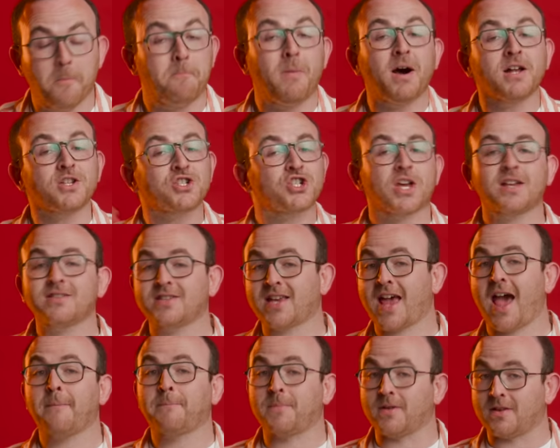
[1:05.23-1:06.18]
Much has
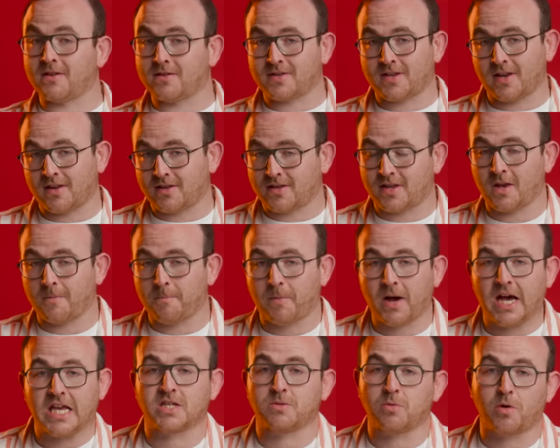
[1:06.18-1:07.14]
happened since the
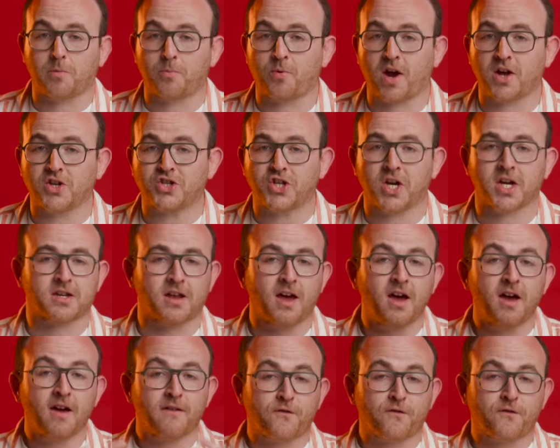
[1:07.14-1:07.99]
Impossible Project